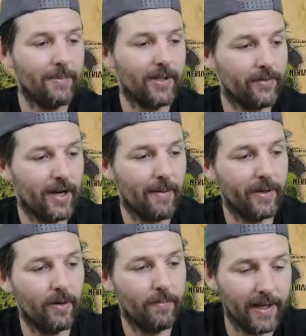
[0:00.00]
that drop
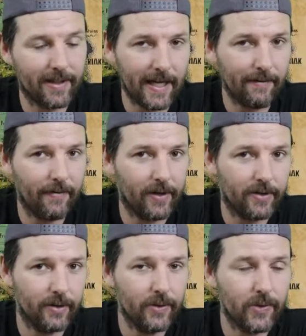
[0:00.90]
the Opaque Sapphire
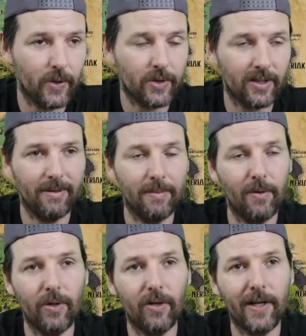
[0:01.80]
too, so some
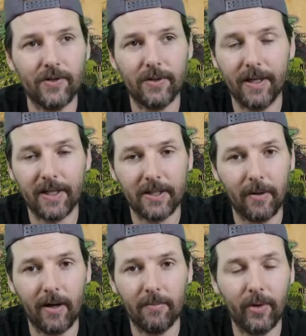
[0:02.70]
people will actually pick a
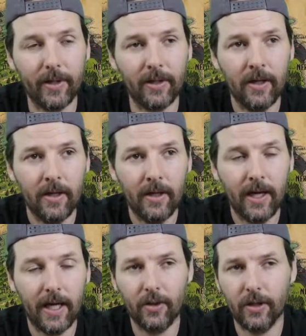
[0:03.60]
spawn point,
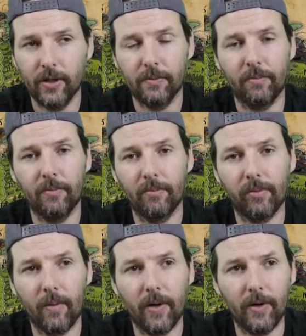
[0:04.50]
and you can use
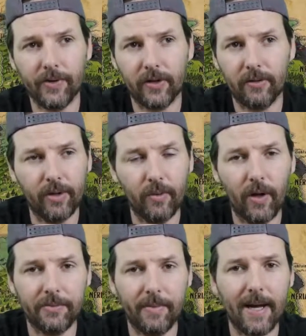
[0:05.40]
Brewell's or
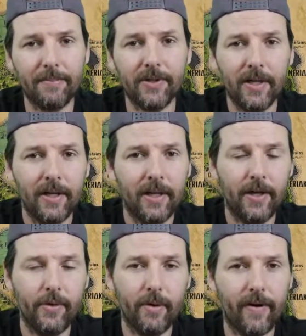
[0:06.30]
Brewell's maps,
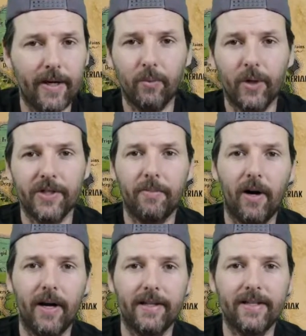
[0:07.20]
and you can find one
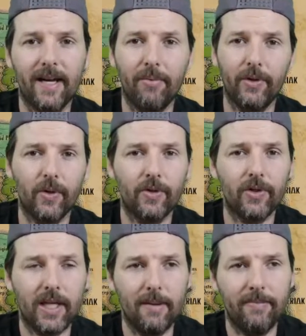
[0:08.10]
spawn in a temple, and you can
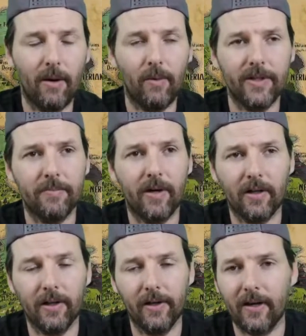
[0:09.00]
just keep that one spawn
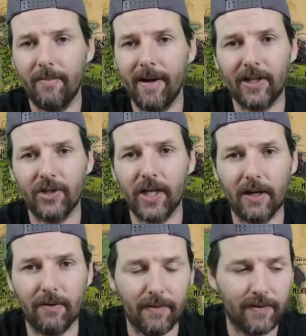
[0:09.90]
clear and come back and check
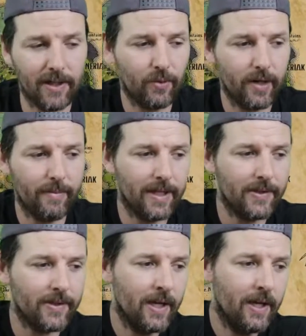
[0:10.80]
every 15-20
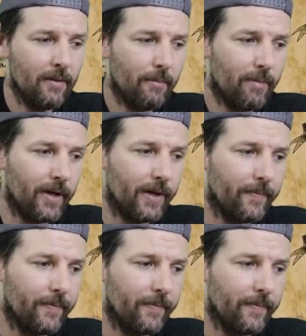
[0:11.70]
minutes. But